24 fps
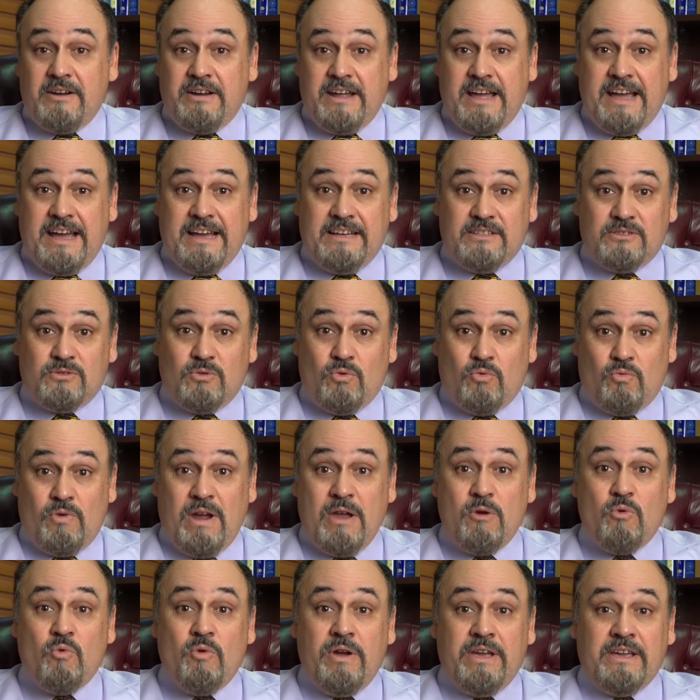as
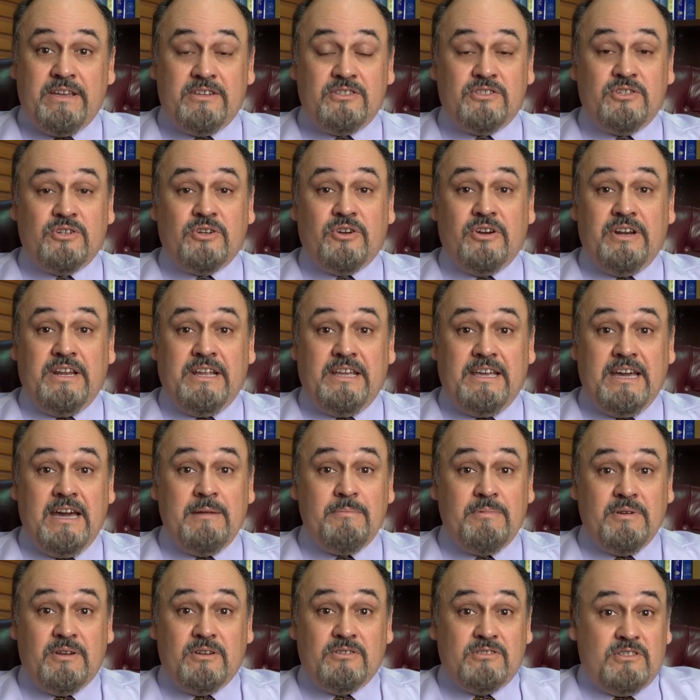right-wing as you're going to
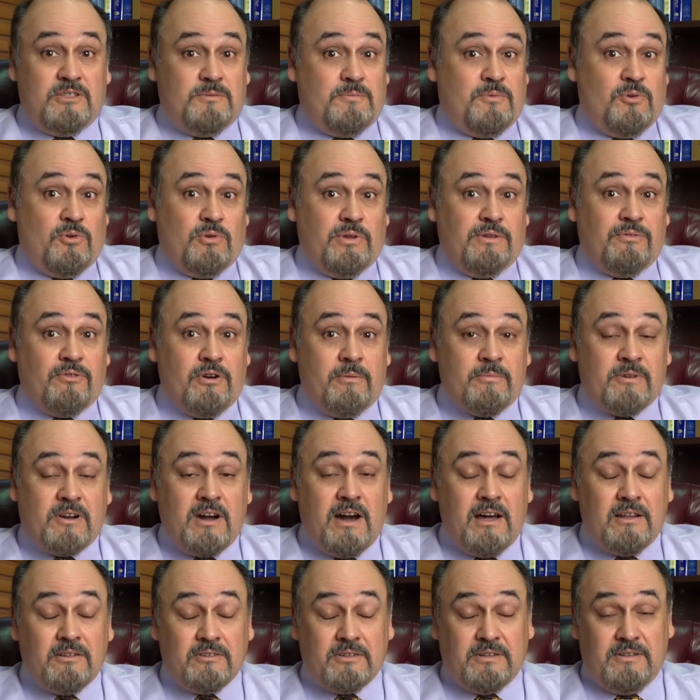get because it's purely
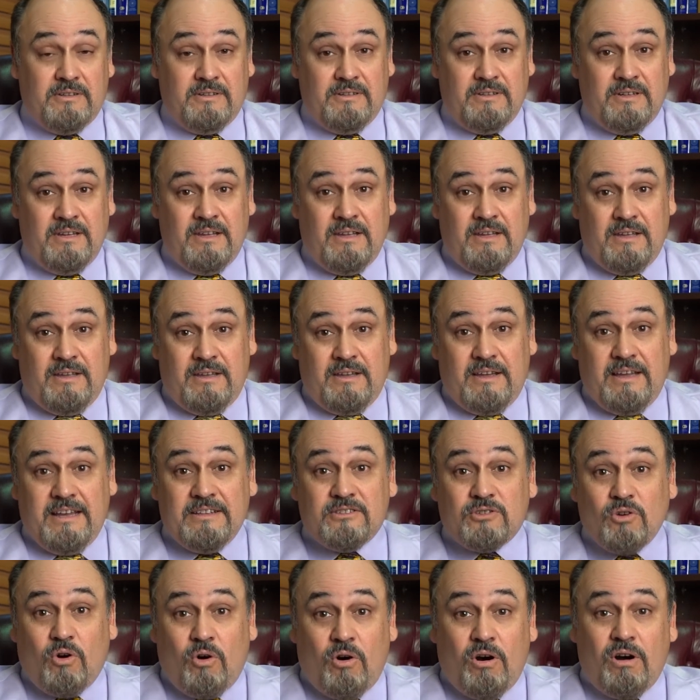pharmacology.
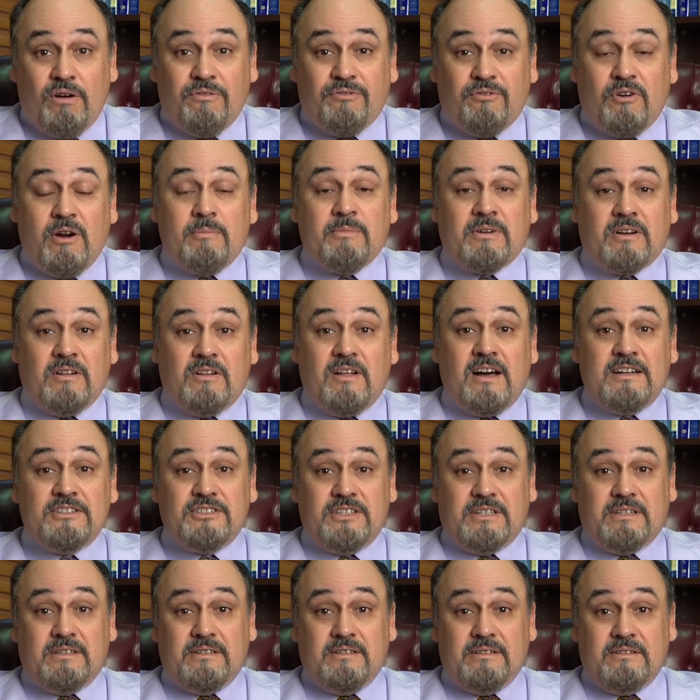It's all
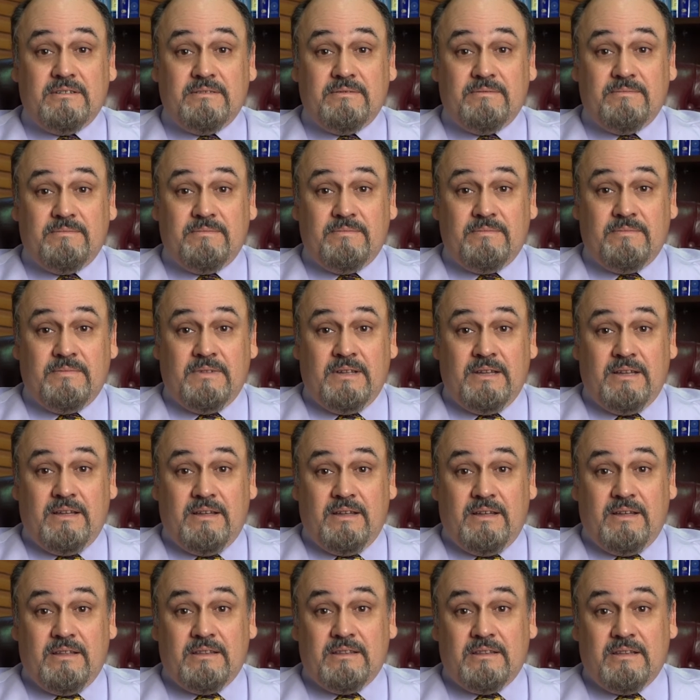pharmacologic.
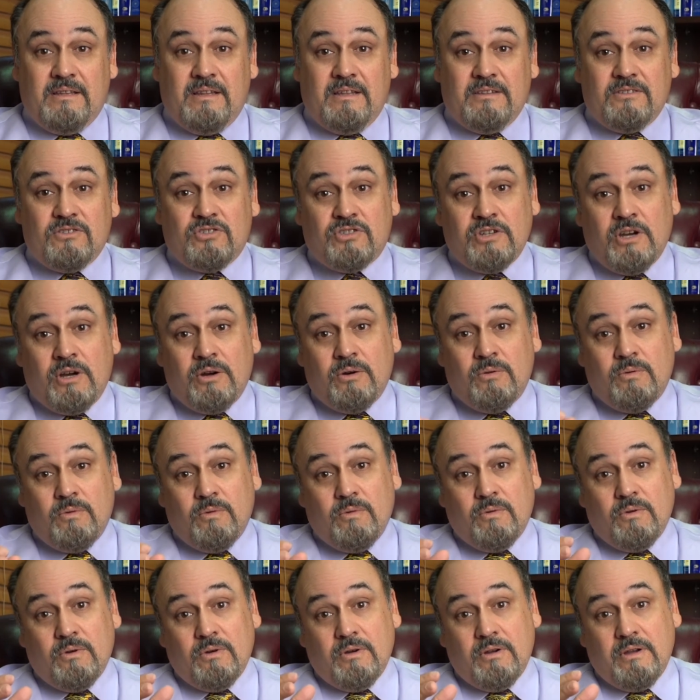So
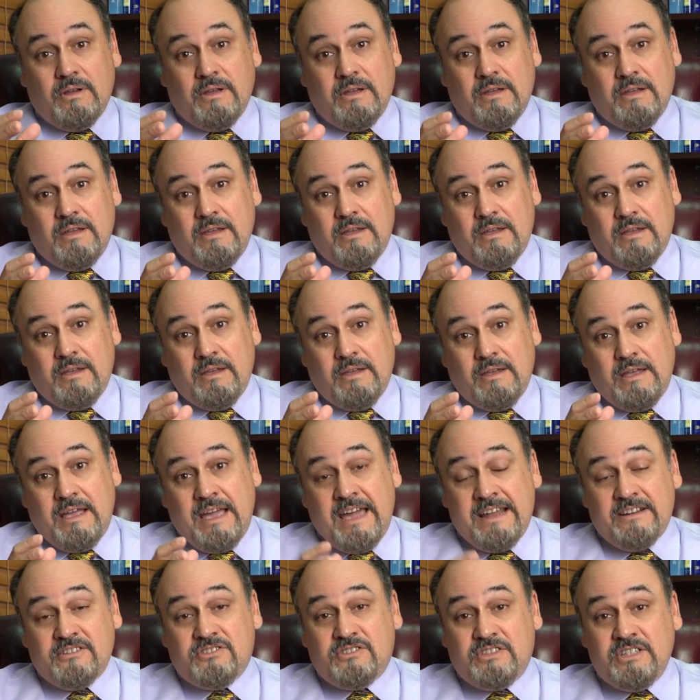
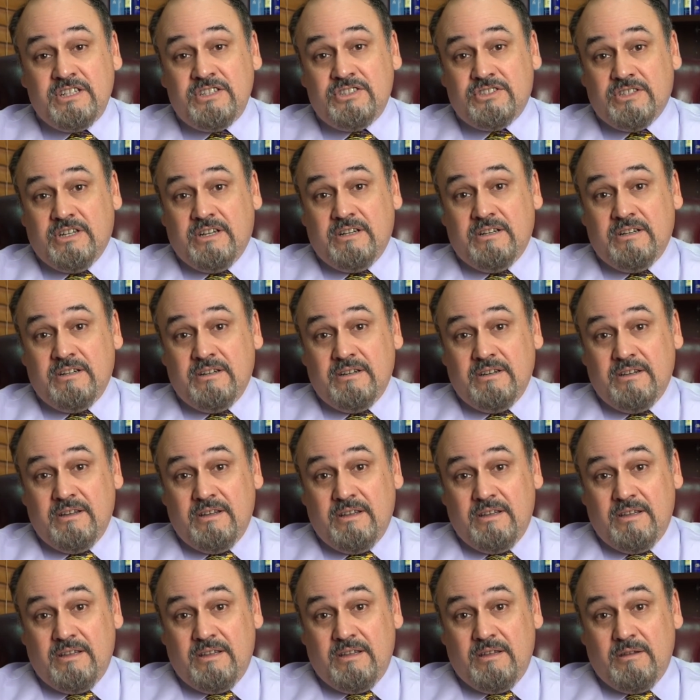anesthesia,
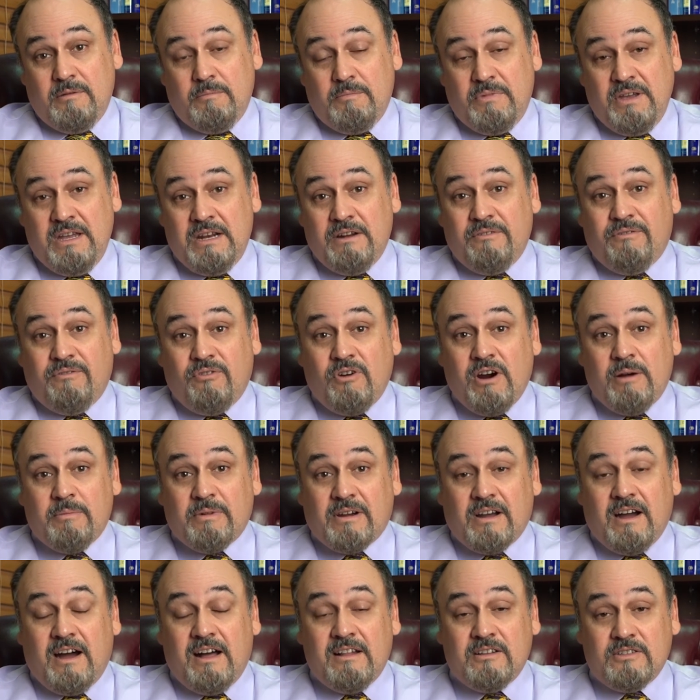being a
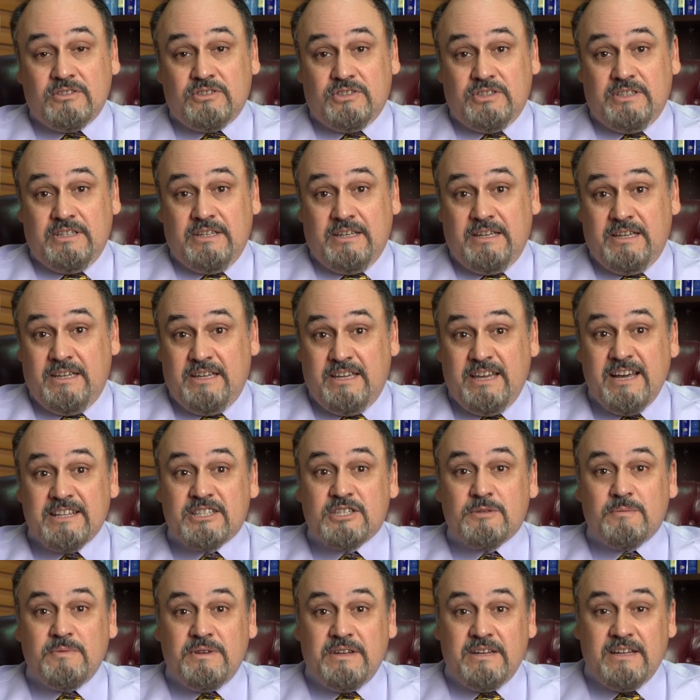pharmacology,
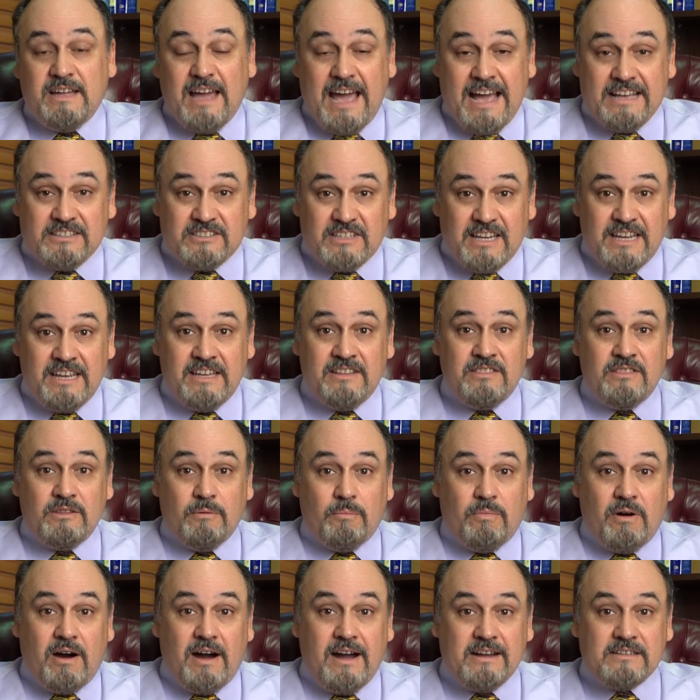gets me as in the
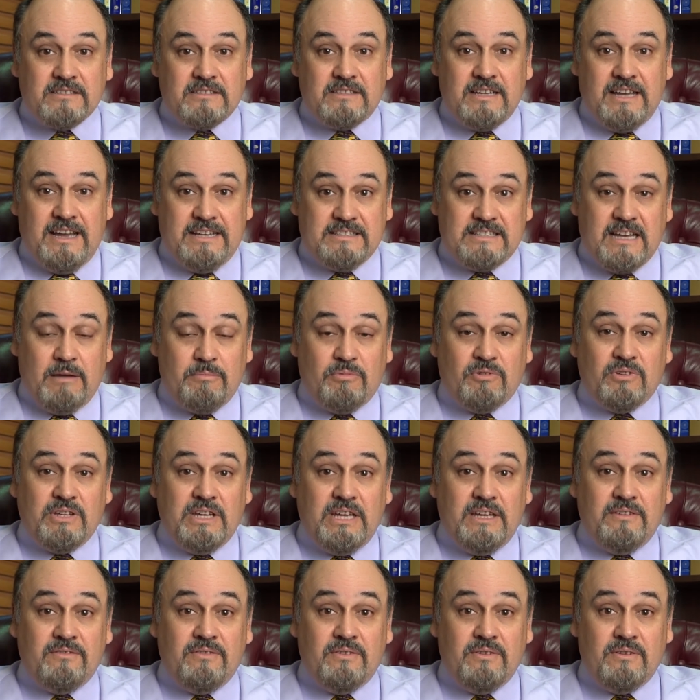box as I
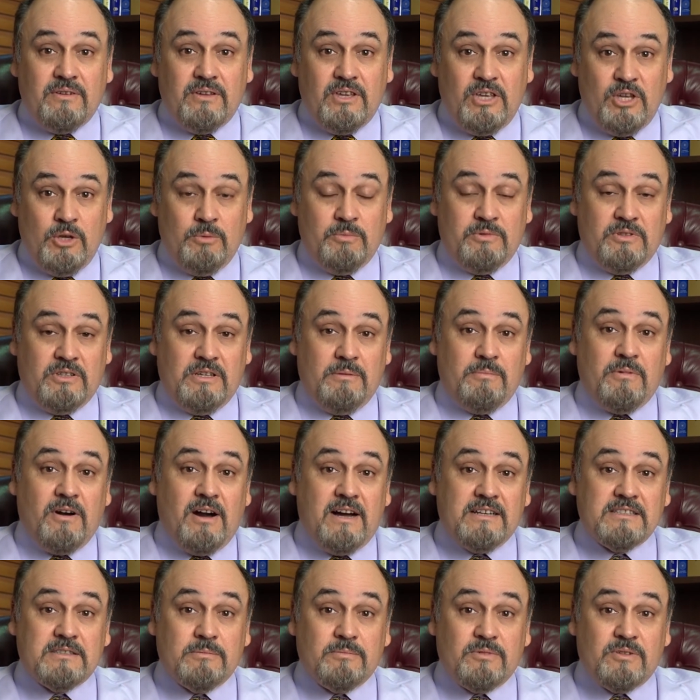believe humanly
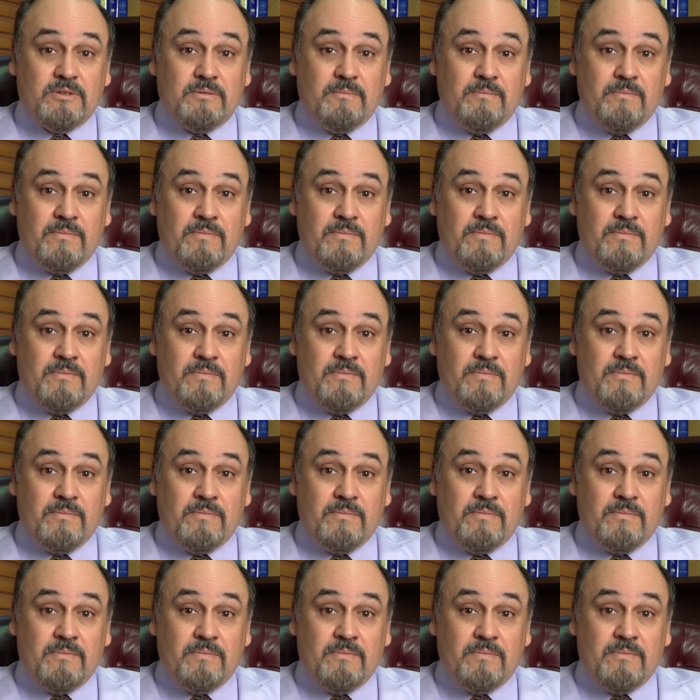possible.